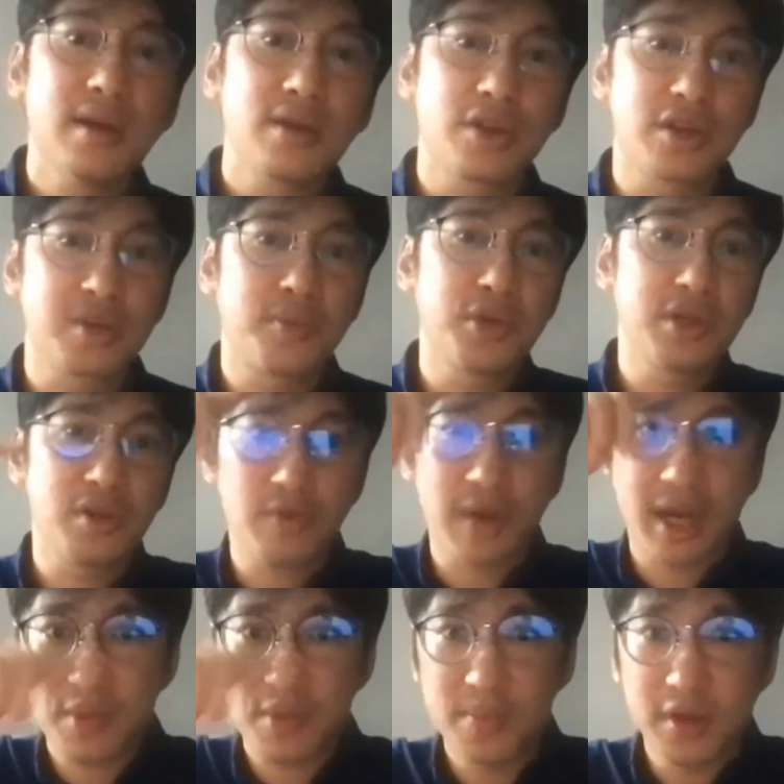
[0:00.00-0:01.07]
You got to put the
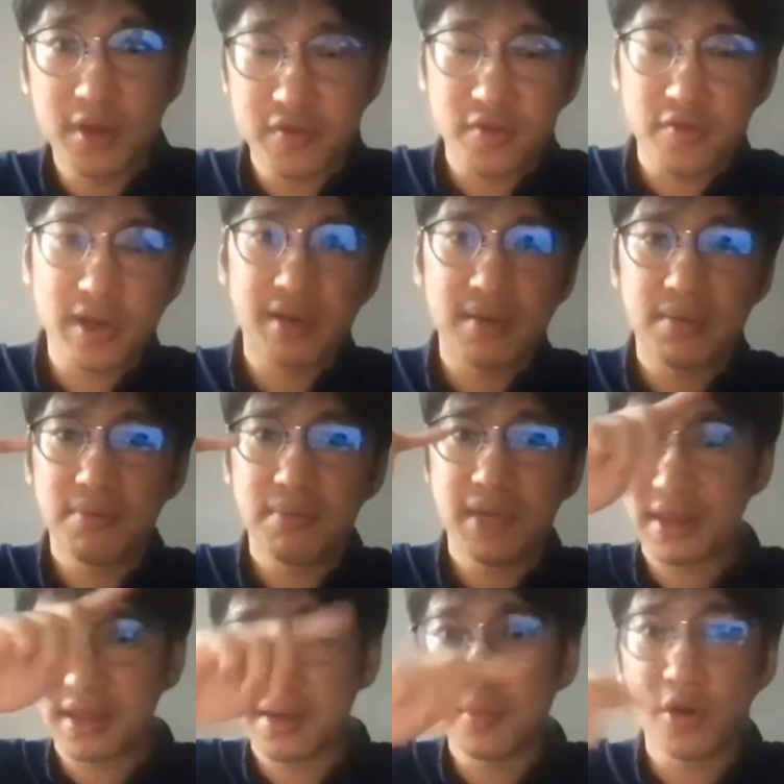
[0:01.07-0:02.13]
right people with the right
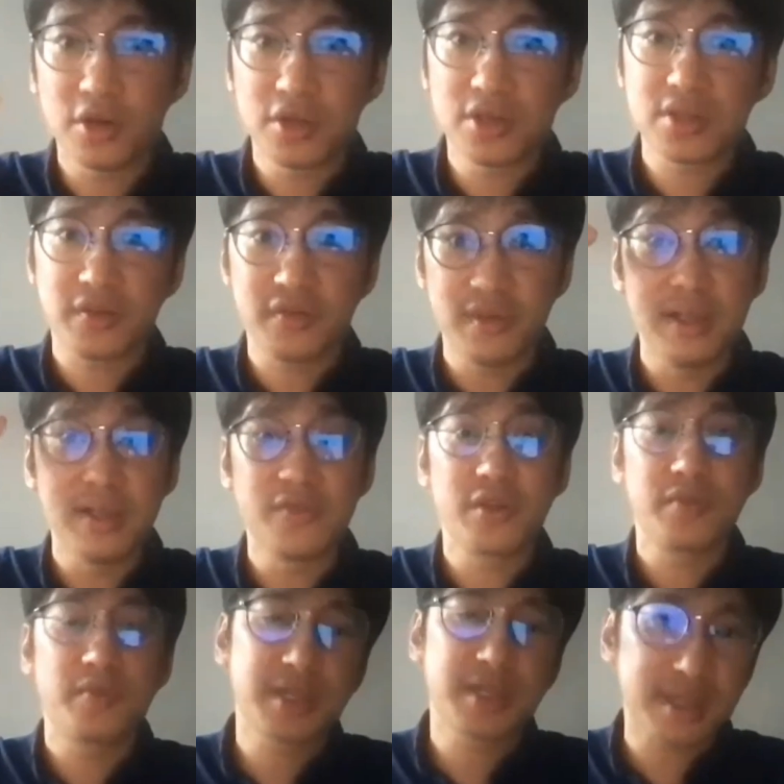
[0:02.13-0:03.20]
mental models of
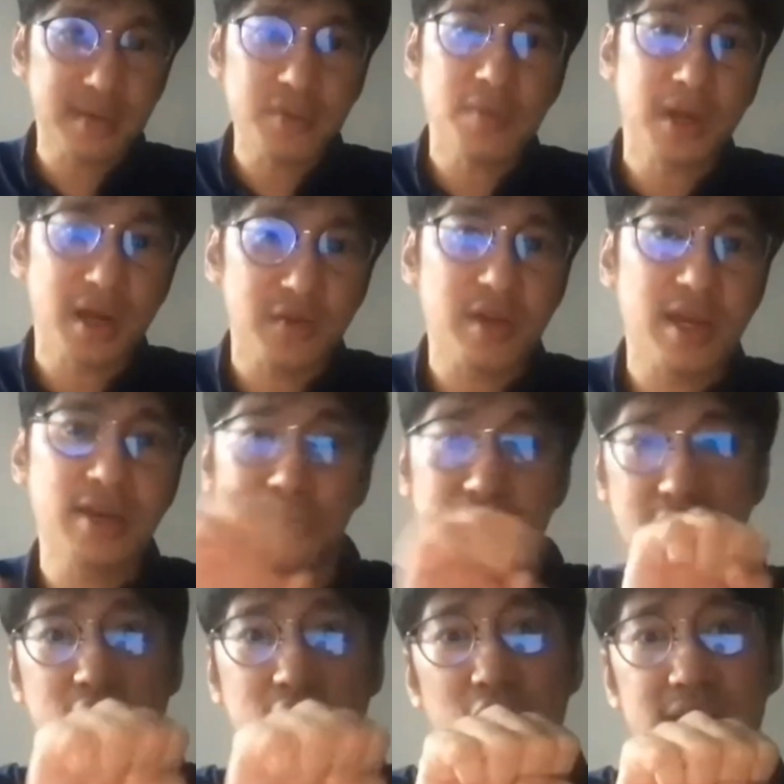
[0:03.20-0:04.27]
delivery, because some people are very
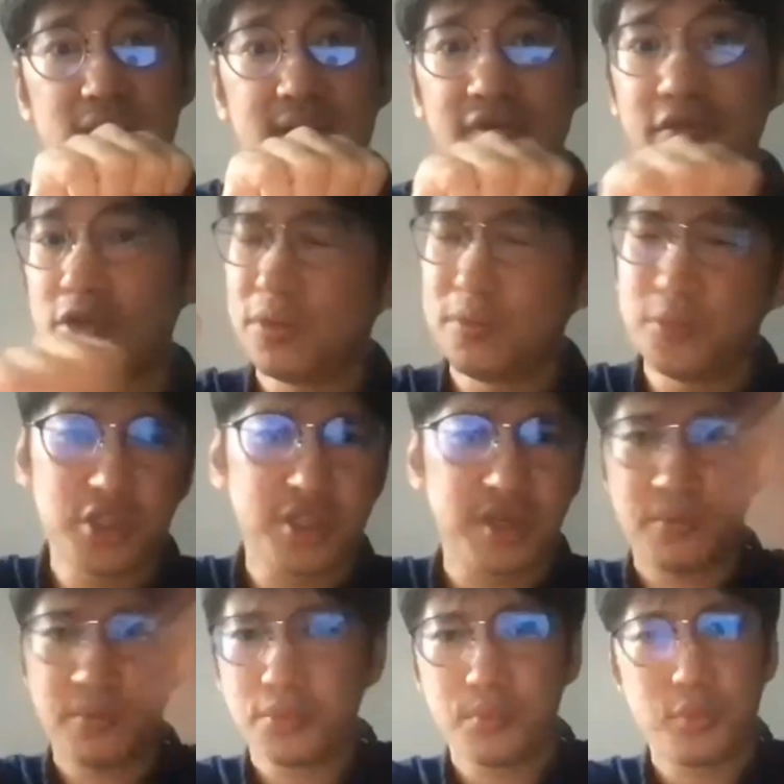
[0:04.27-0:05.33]
good at core stuff. Don't put
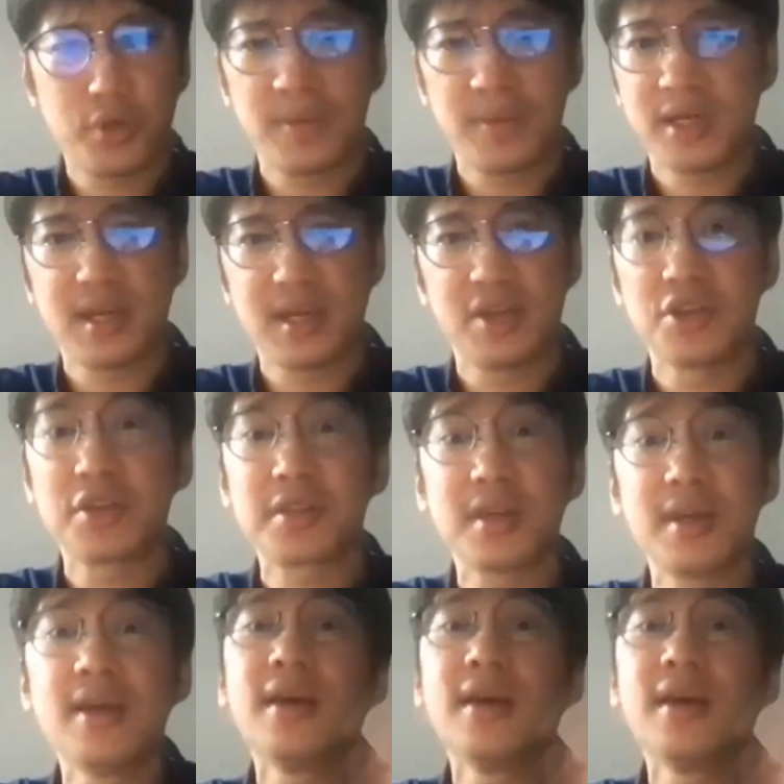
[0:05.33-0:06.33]
them at the edges.